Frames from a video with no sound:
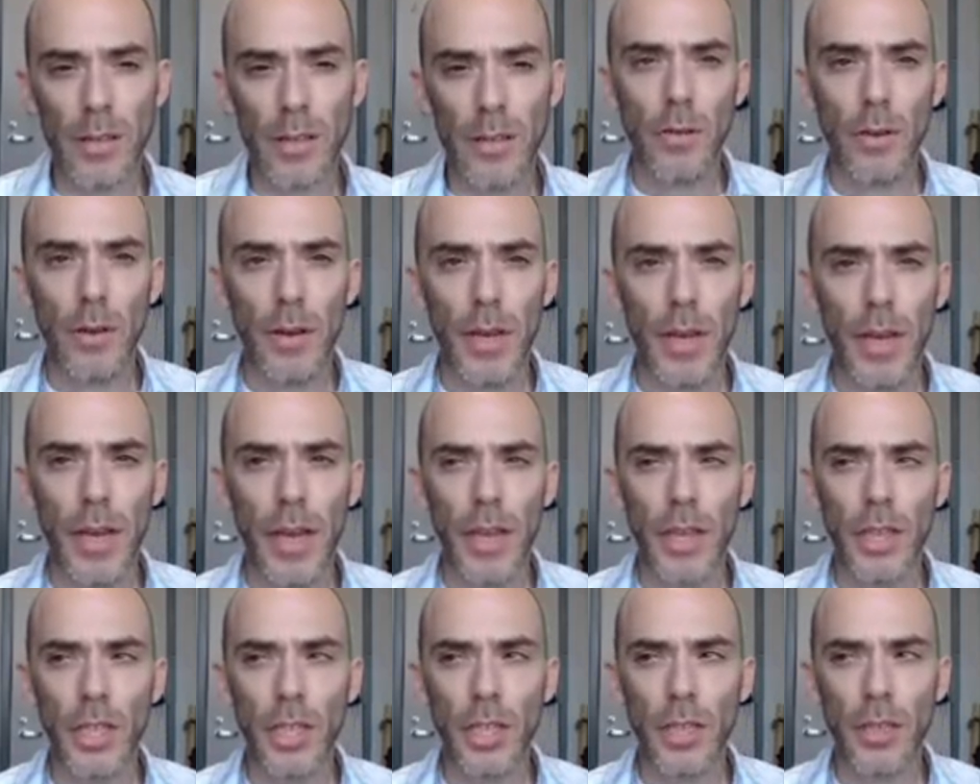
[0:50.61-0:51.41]
So an
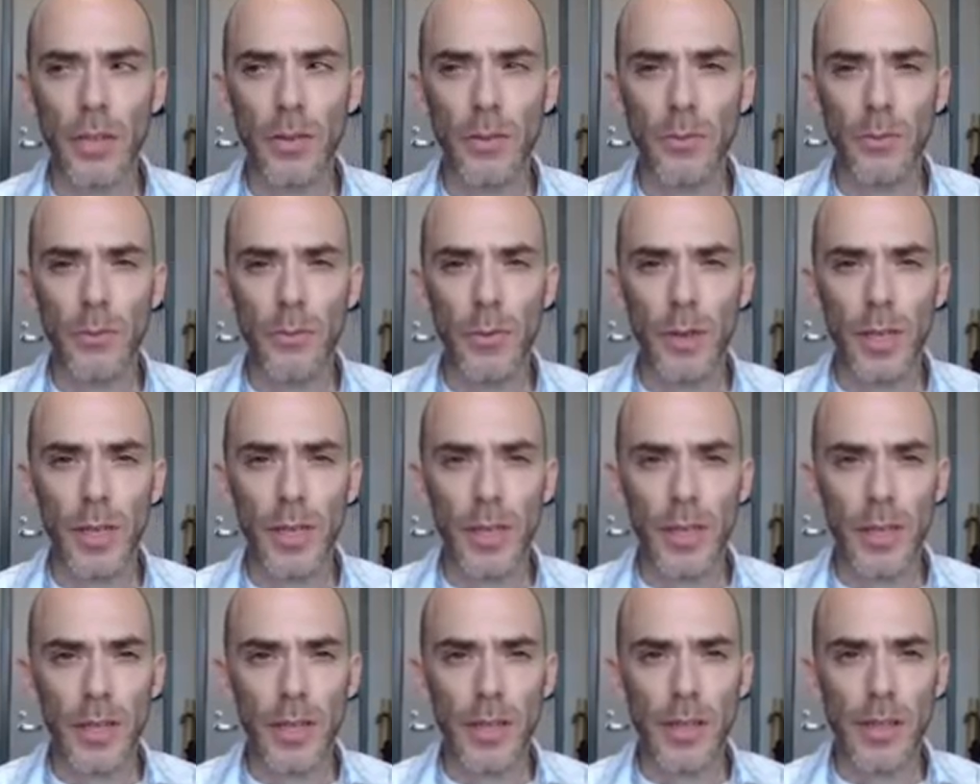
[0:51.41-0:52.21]
agent
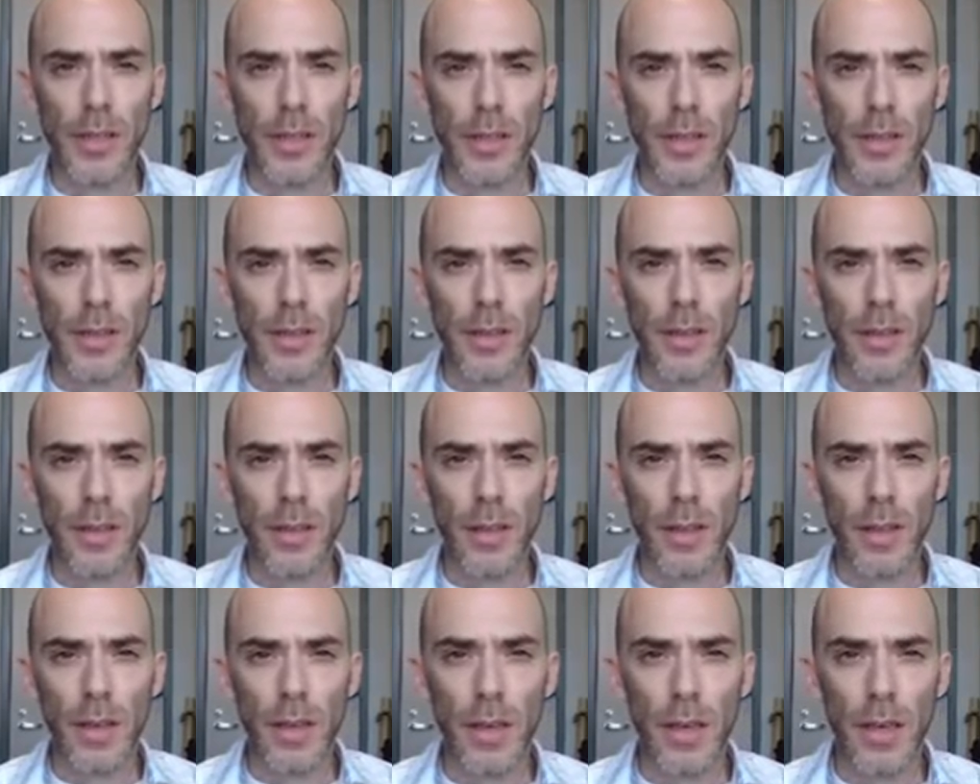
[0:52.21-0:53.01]
fitness
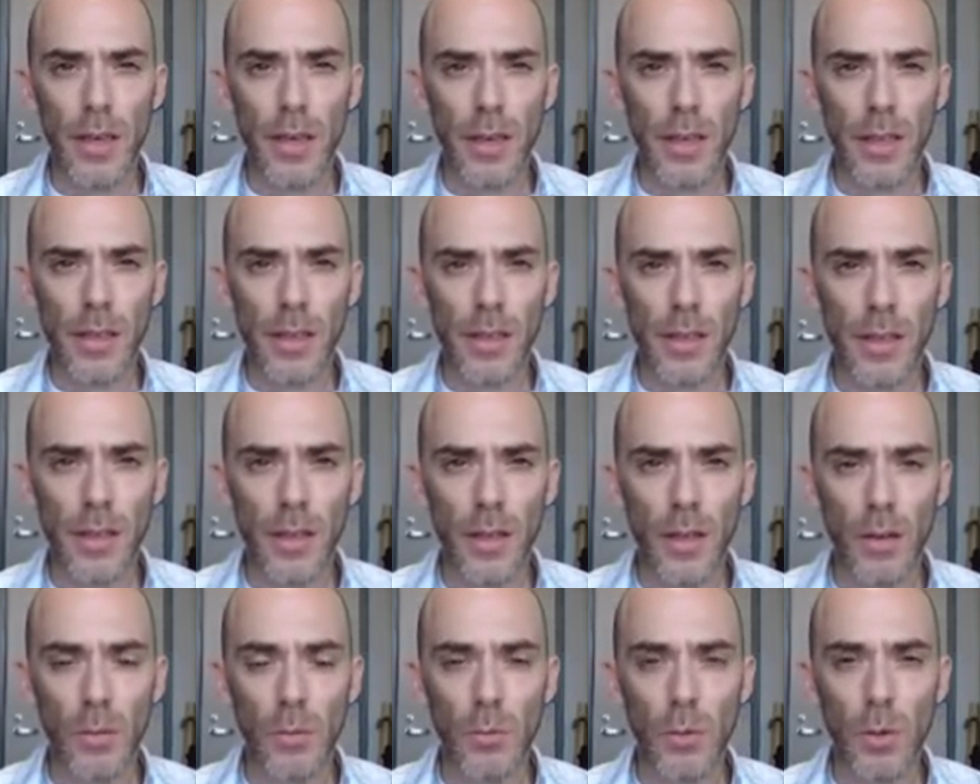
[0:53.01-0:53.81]
is
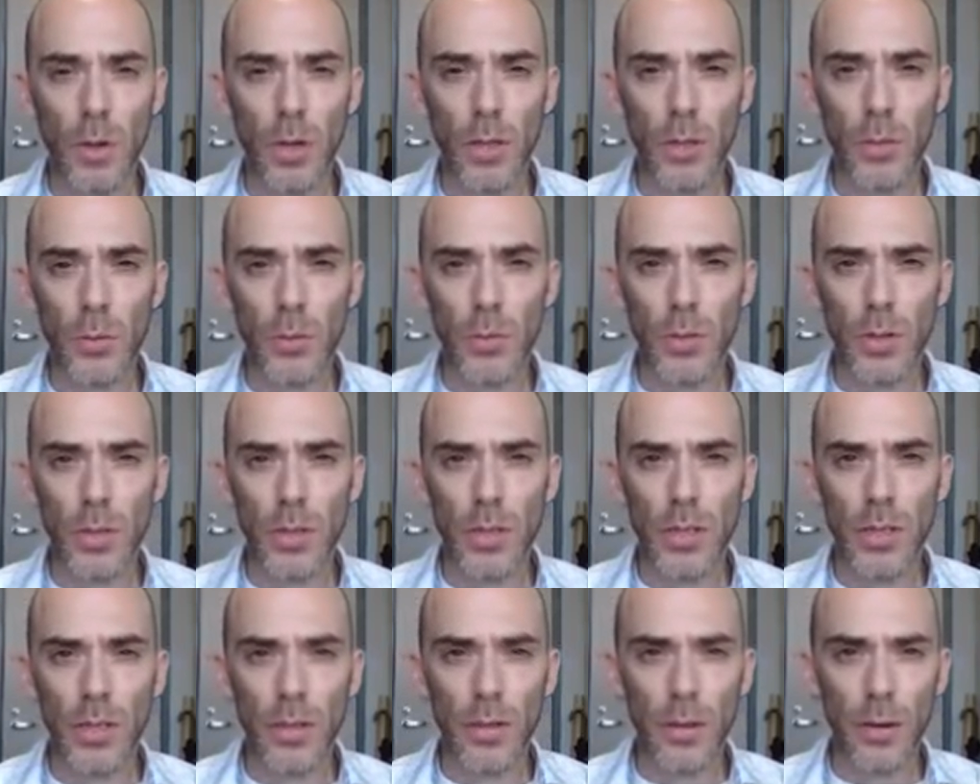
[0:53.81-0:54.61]
what would
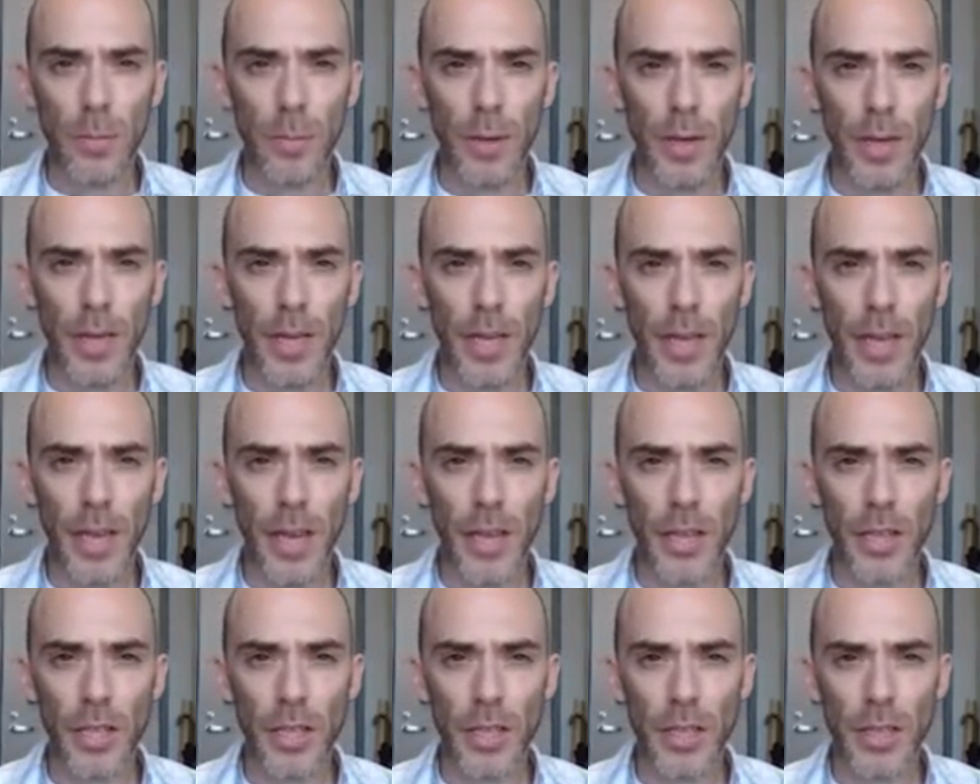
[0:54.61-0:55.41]
determine the
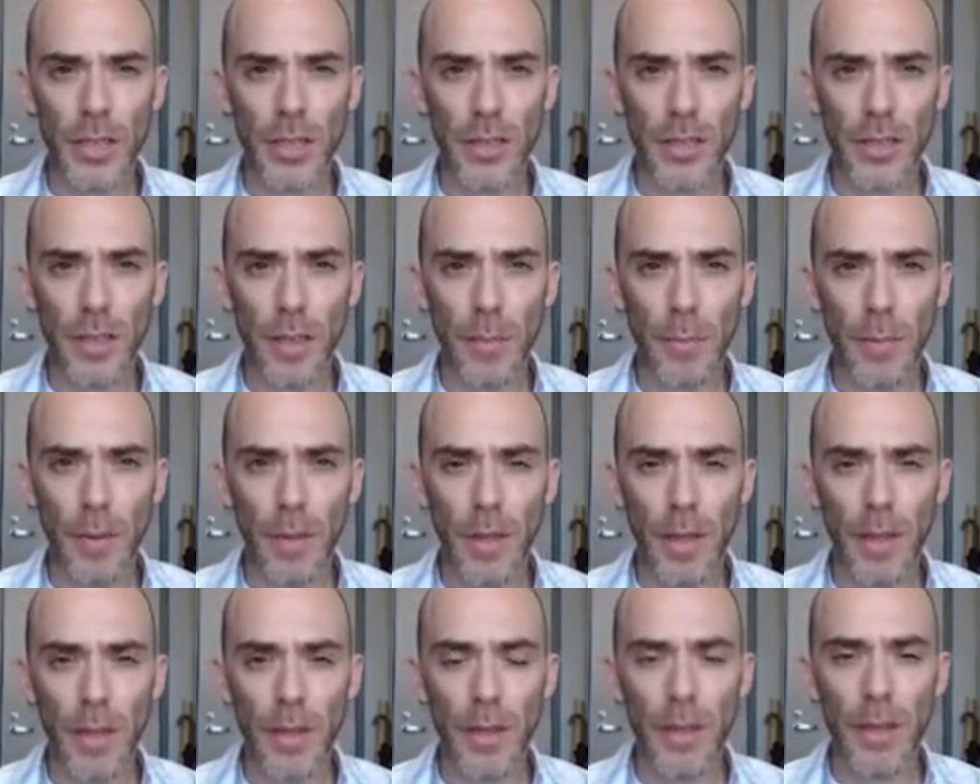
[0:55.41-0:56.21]
agent's
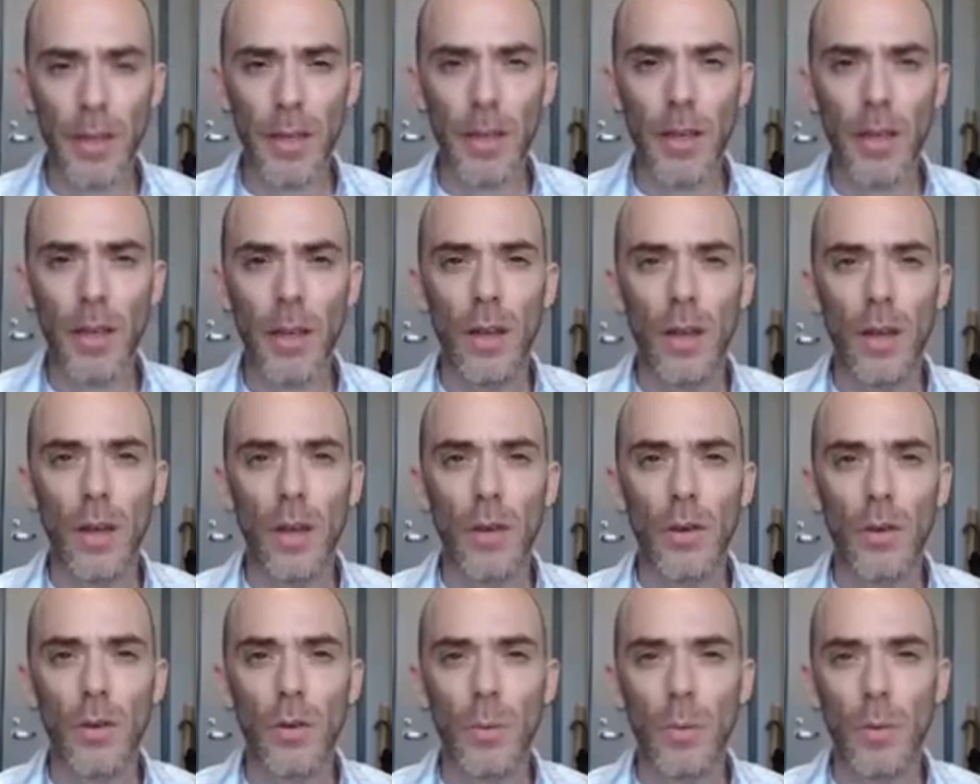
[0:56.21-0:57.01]
ability
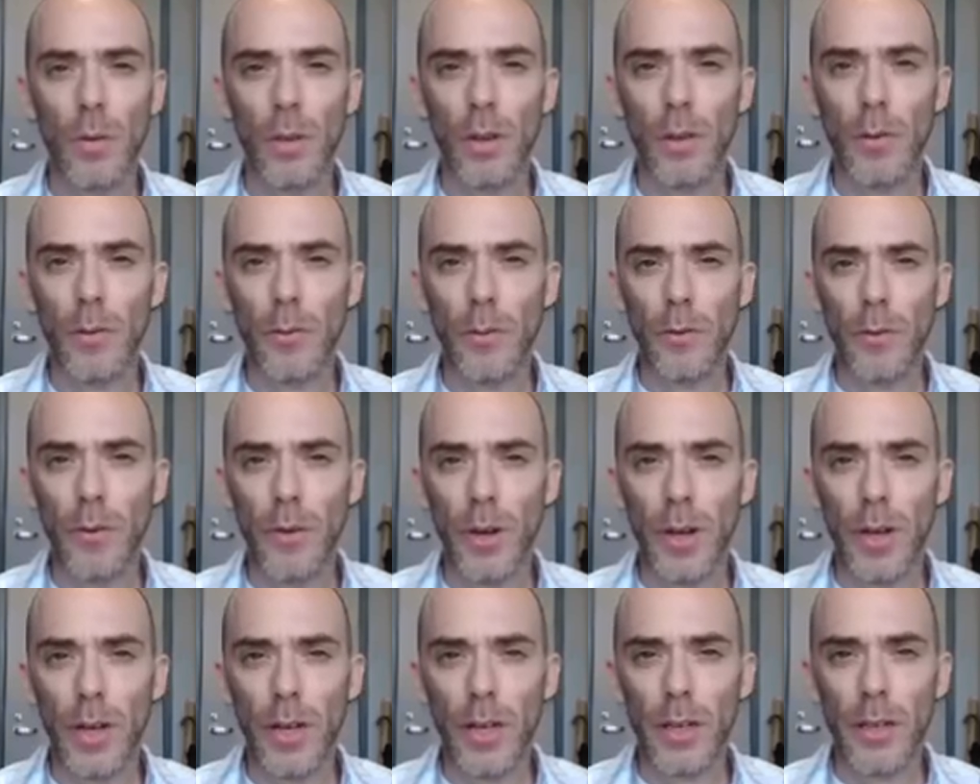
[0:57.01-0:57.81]
to
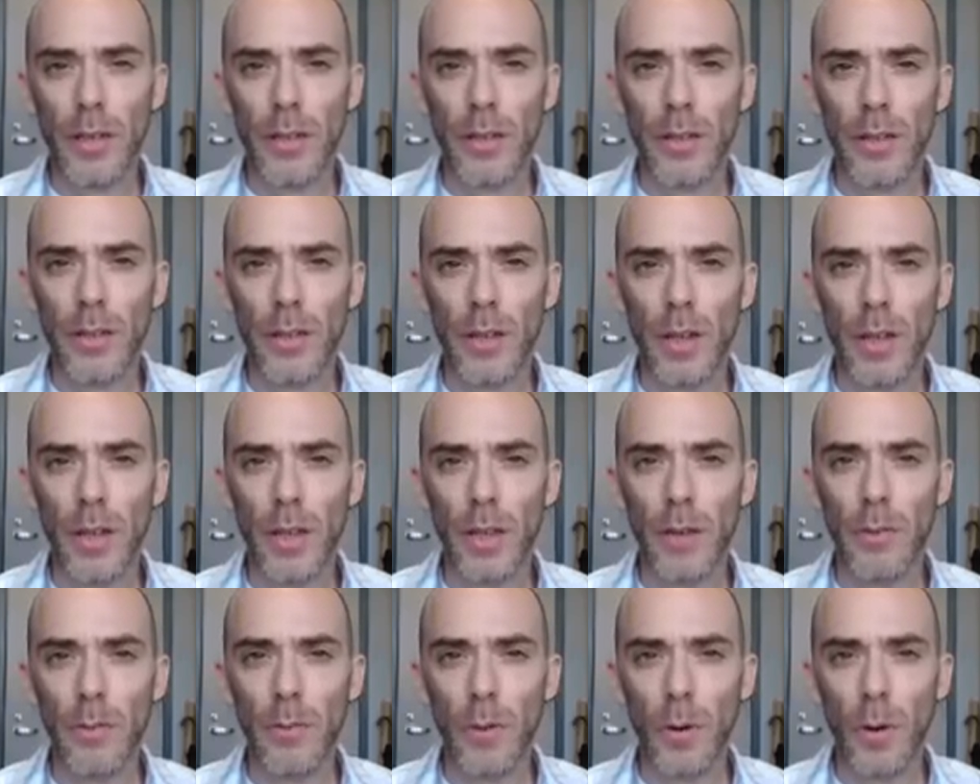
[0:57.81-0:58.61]
proliferate,
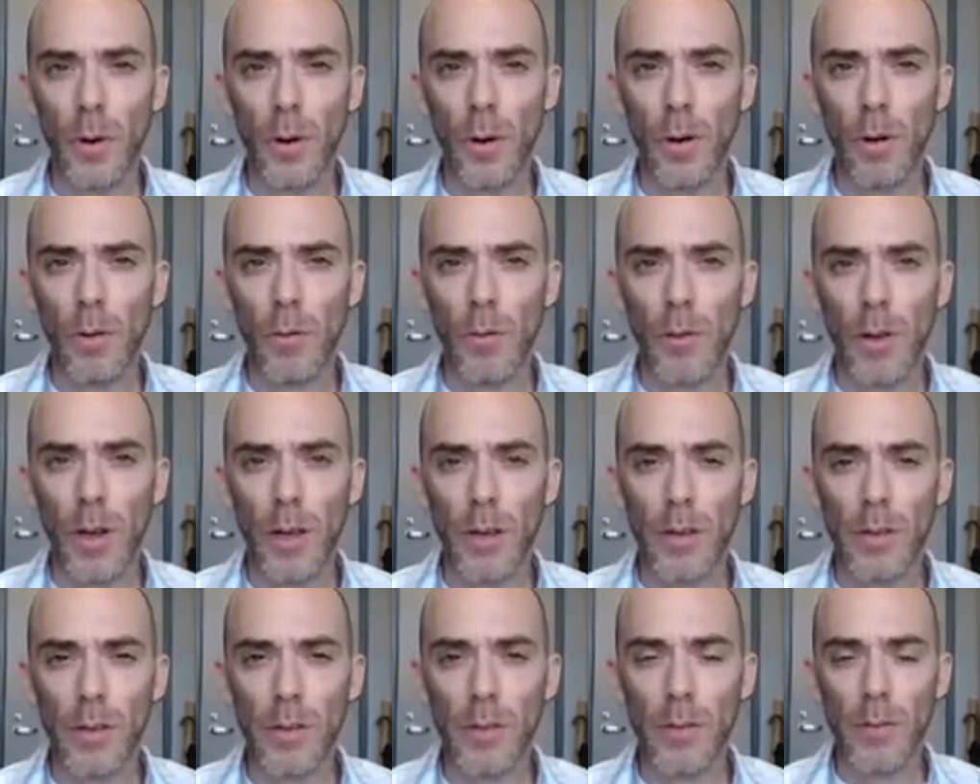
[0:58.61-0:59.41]
evolve,
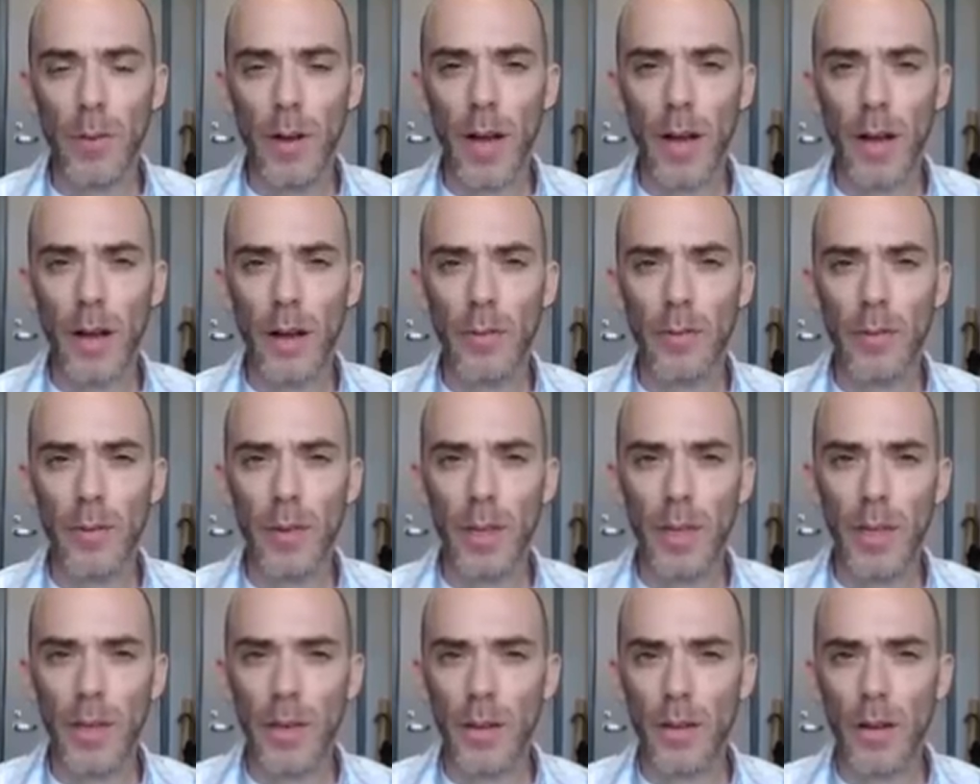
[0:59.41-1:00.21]
and survive
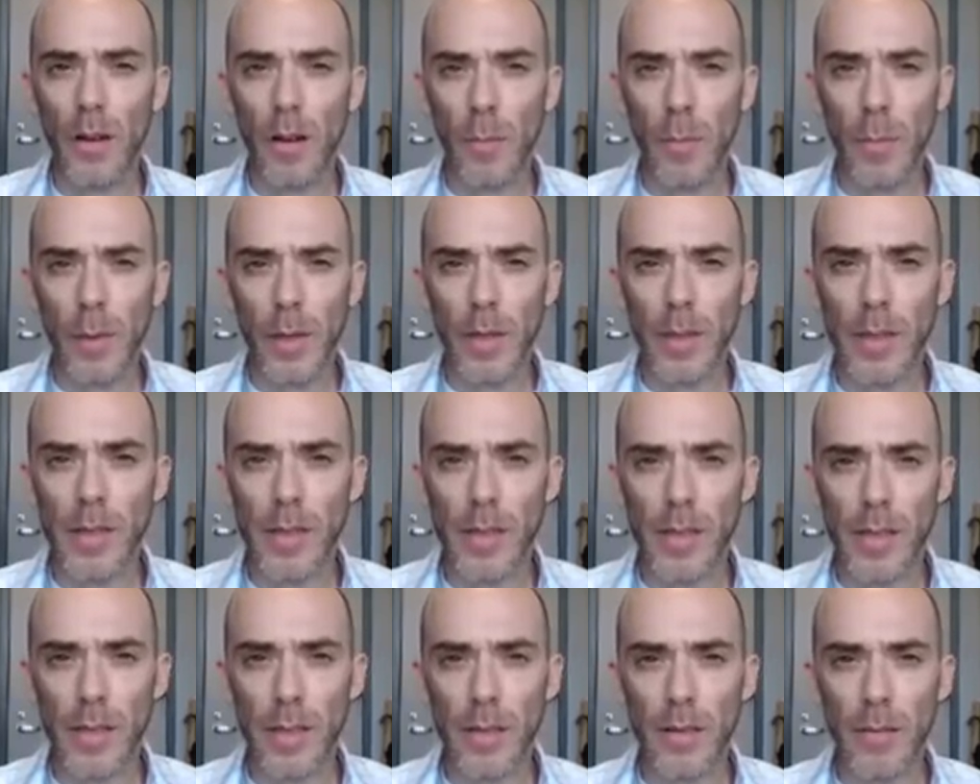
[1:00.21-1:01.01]
in a complex
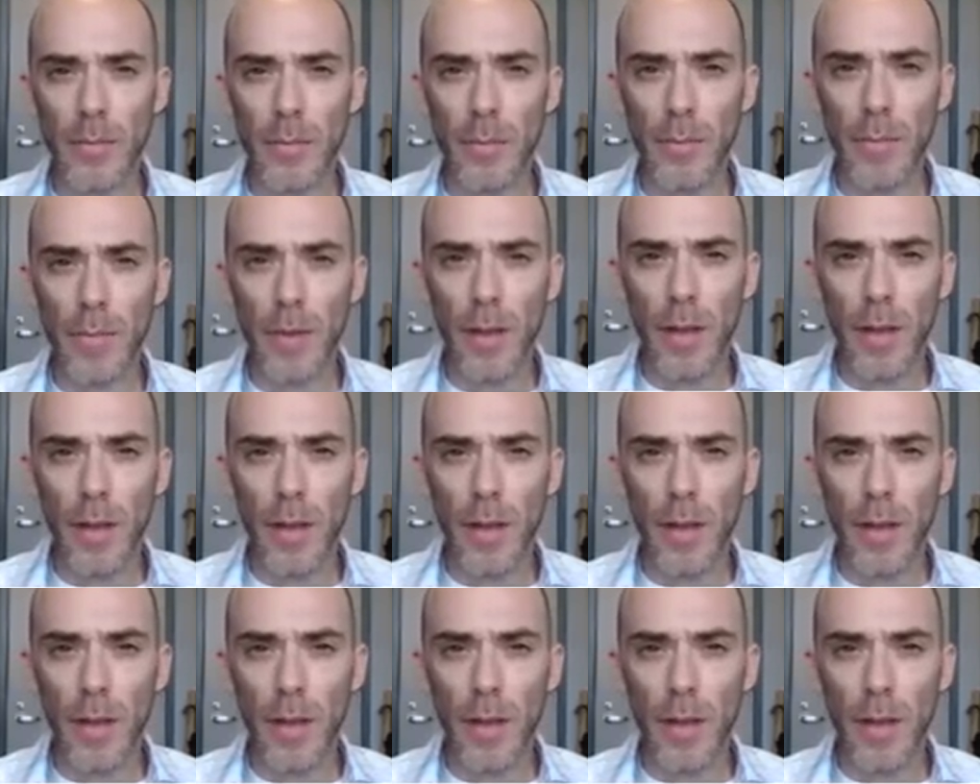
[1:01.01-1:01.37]
system.